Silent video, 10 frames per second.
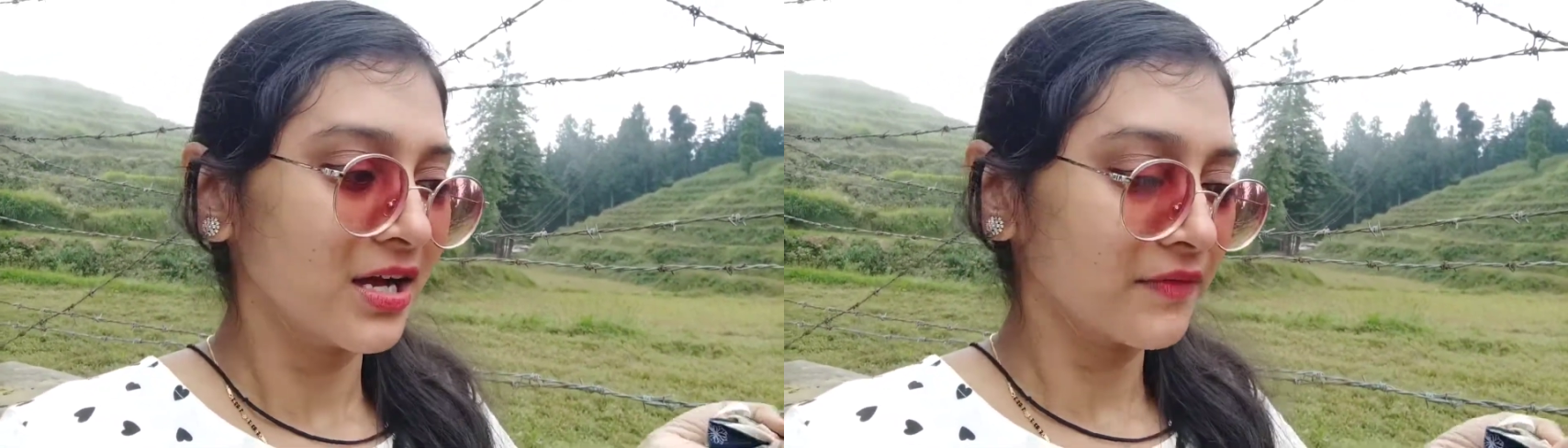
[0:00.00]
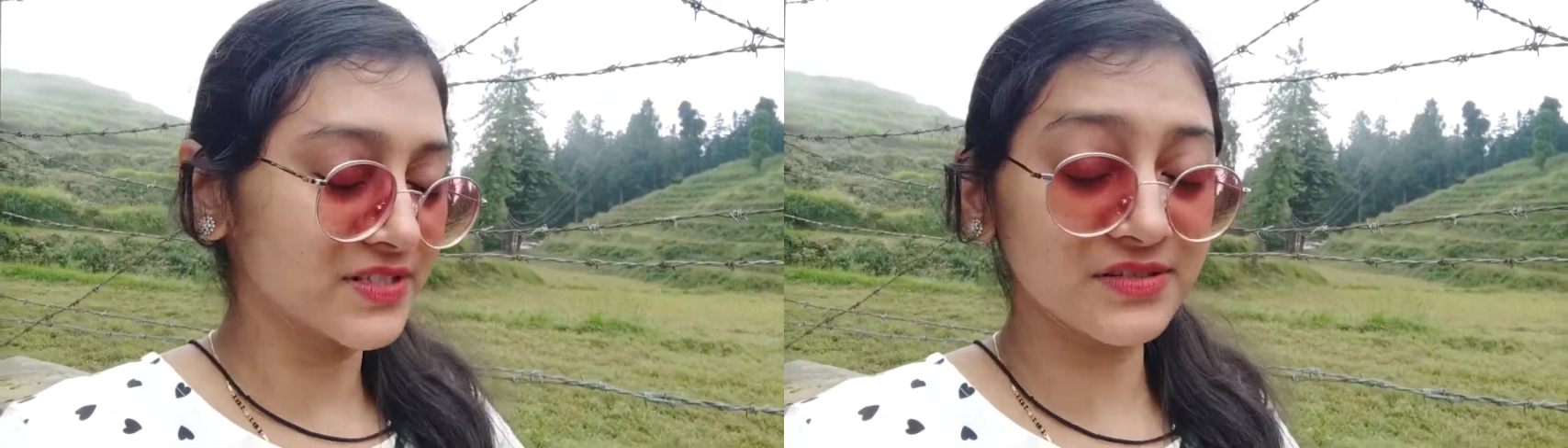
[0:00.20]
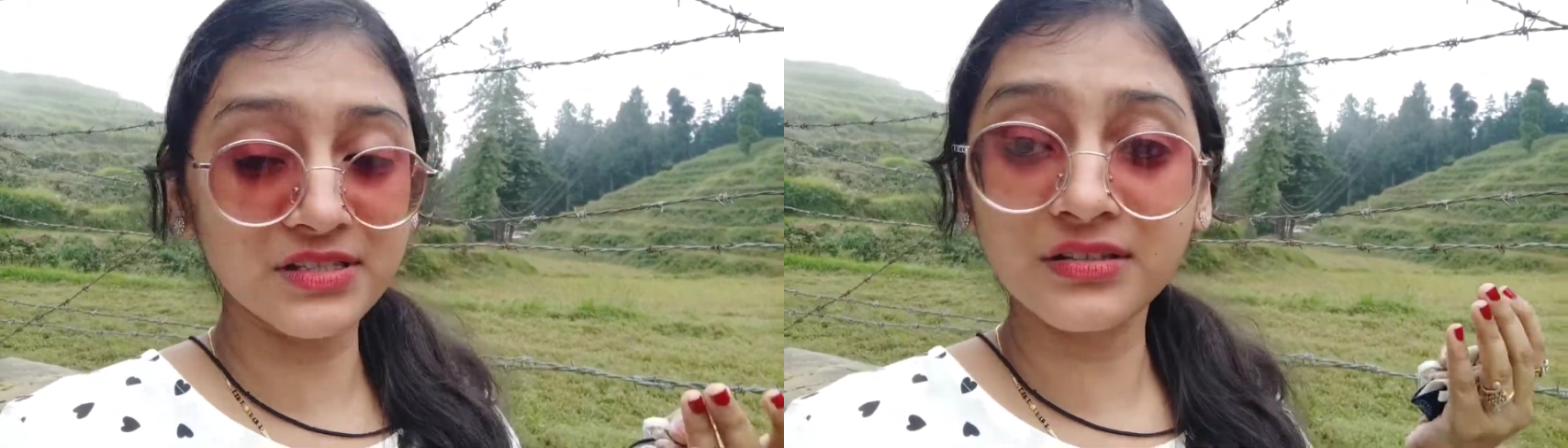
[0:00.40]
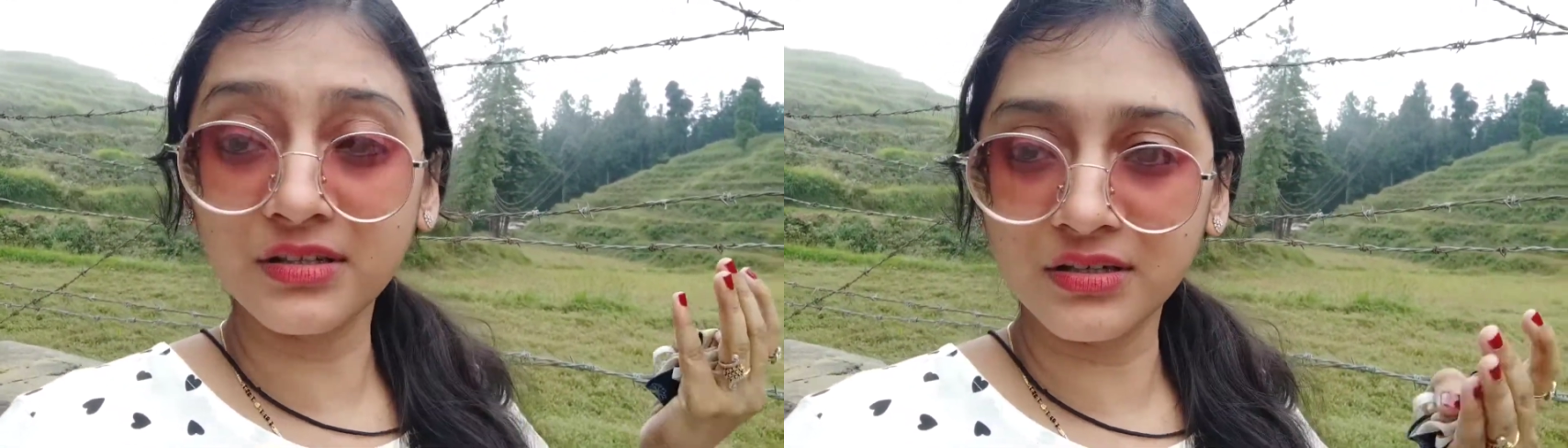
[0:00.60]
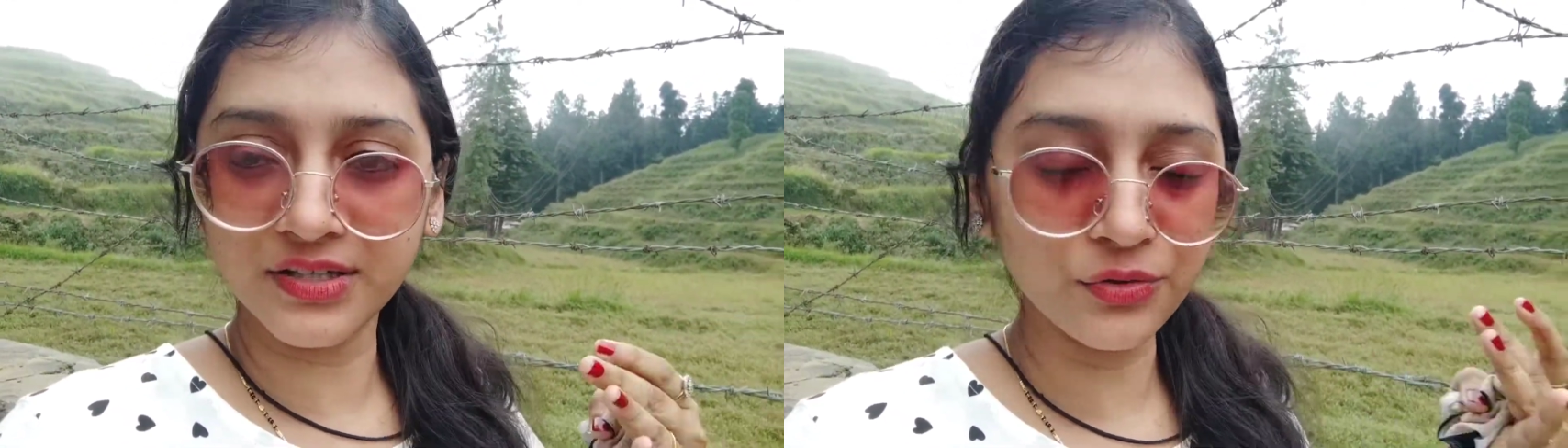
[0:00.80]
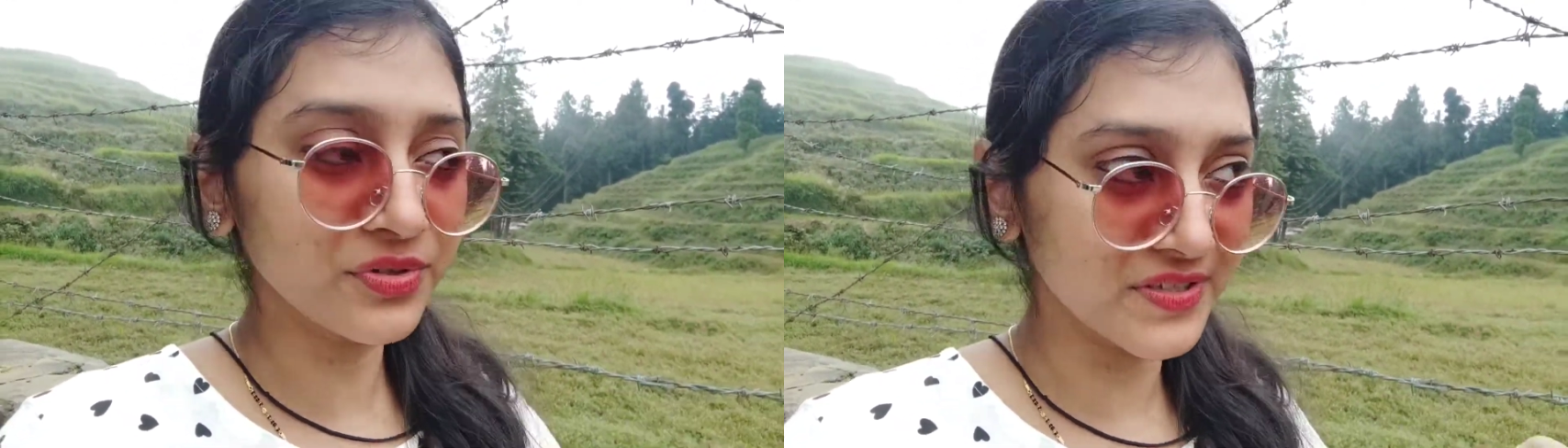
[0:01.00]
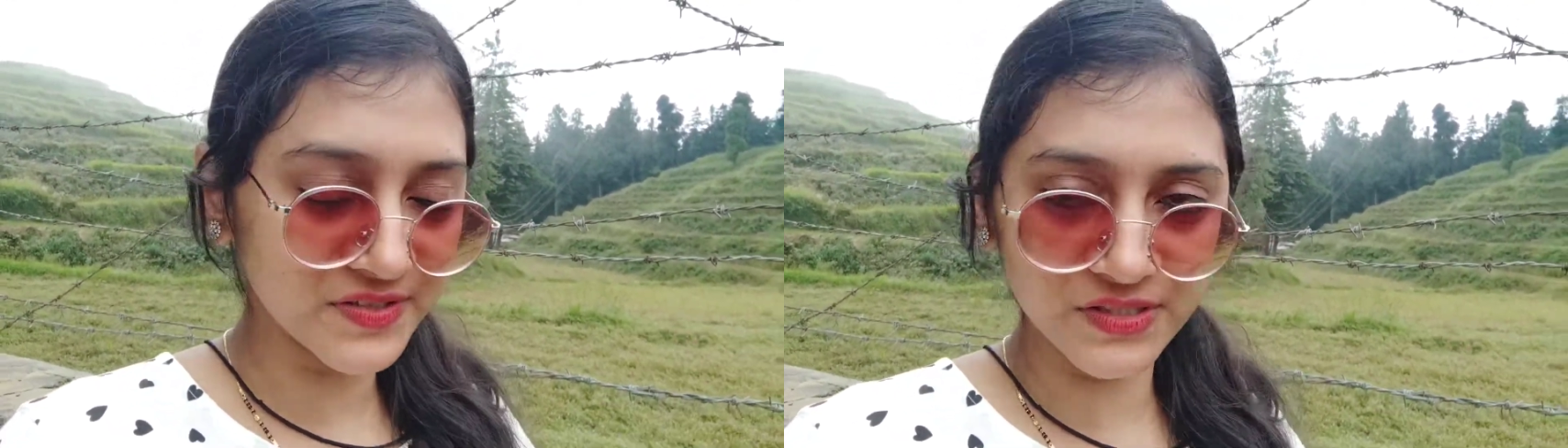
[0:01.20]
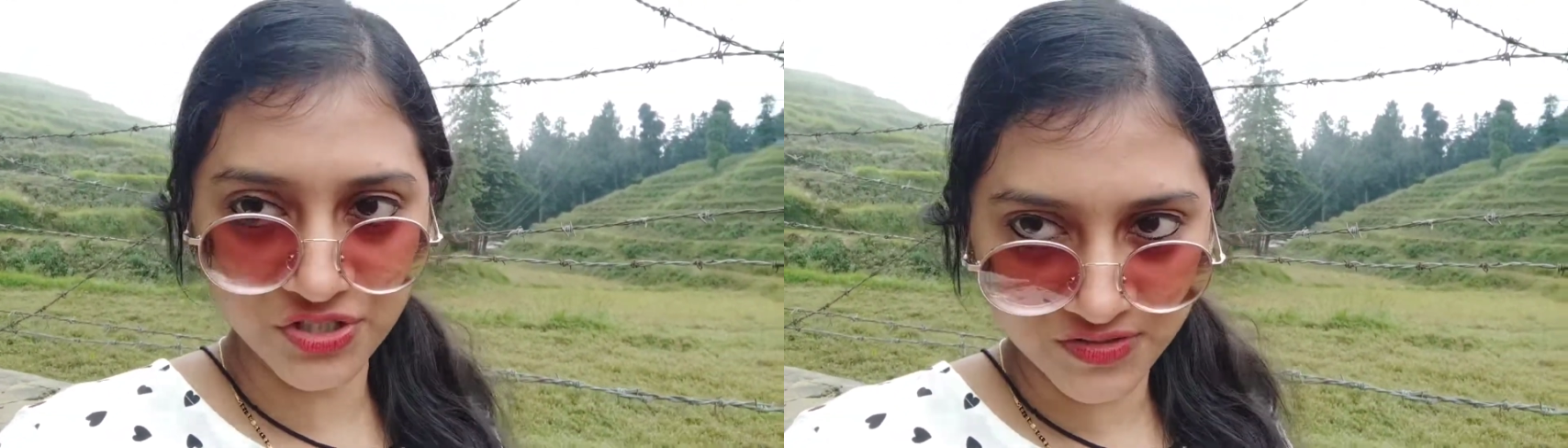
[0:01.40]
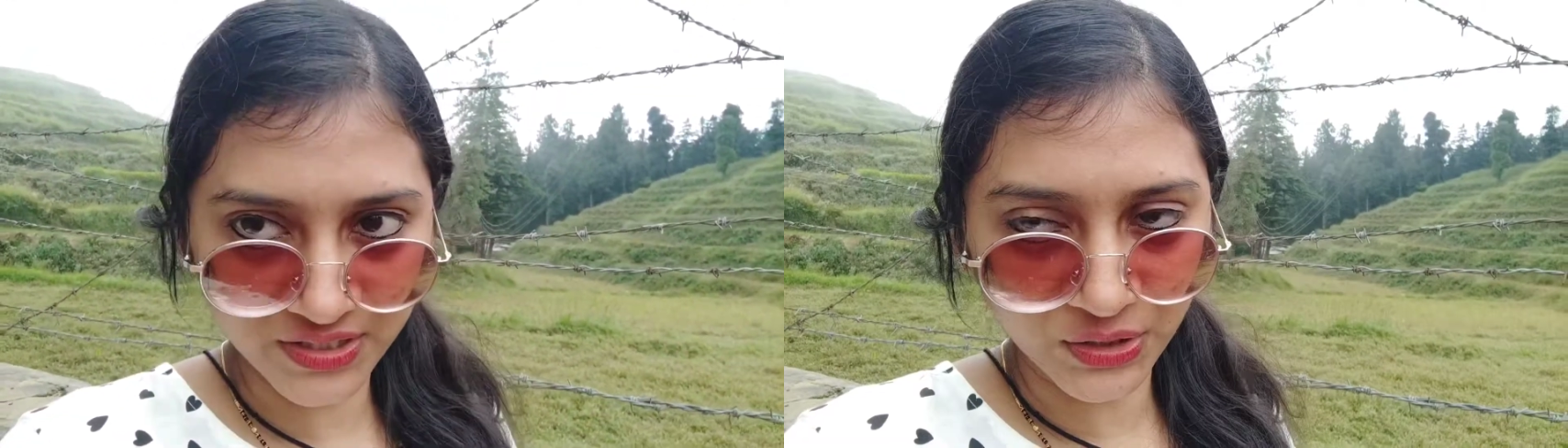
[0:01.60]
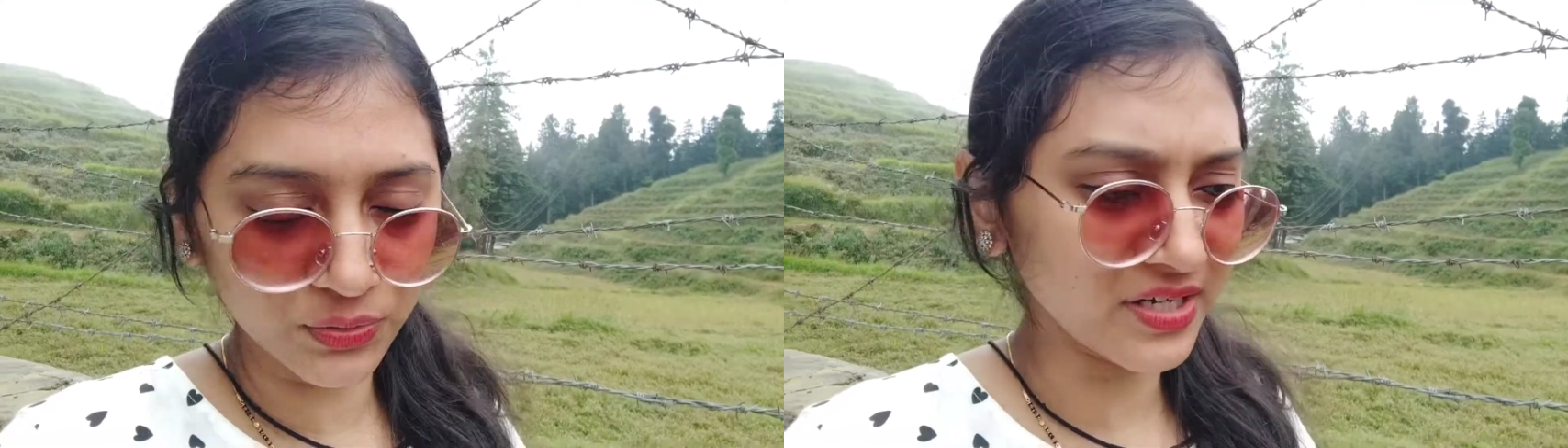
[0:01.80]
which is a uh, you know research
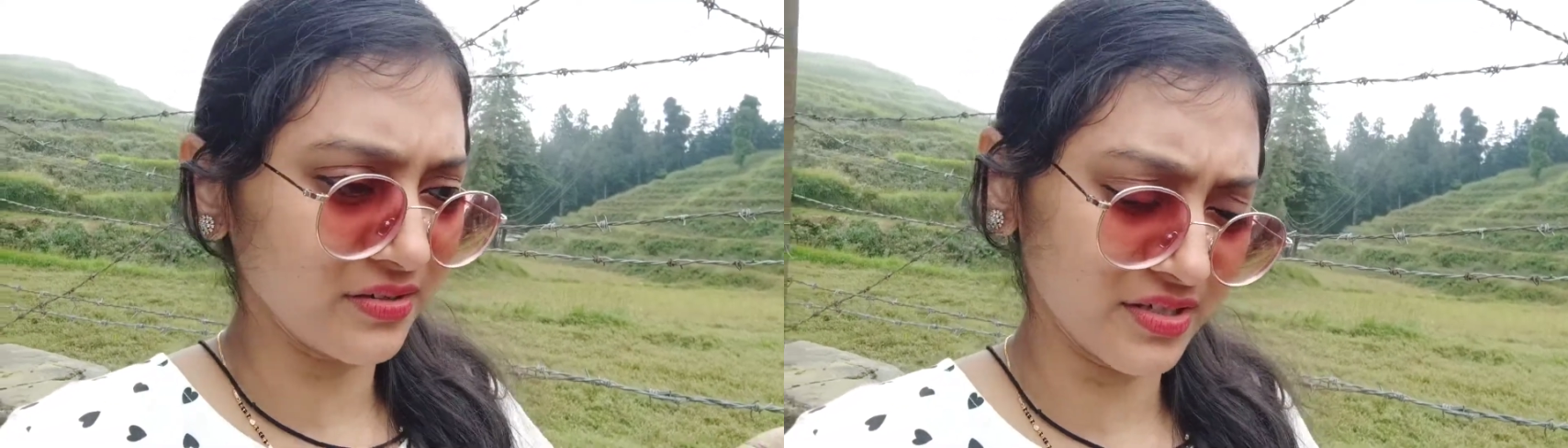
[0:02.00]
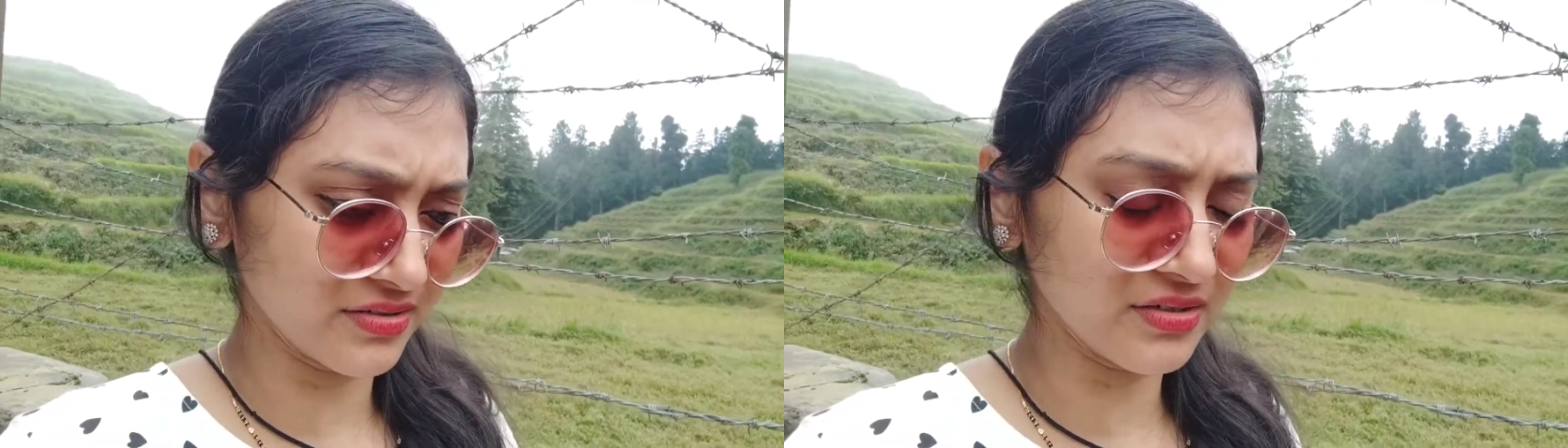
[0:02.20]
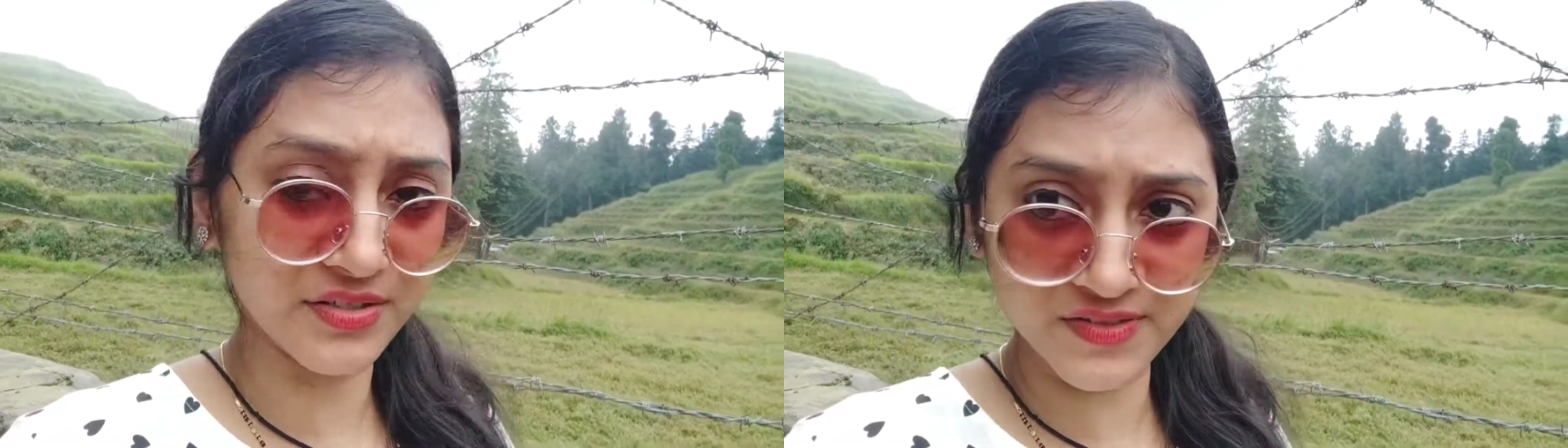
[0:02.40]
institute indian a uh,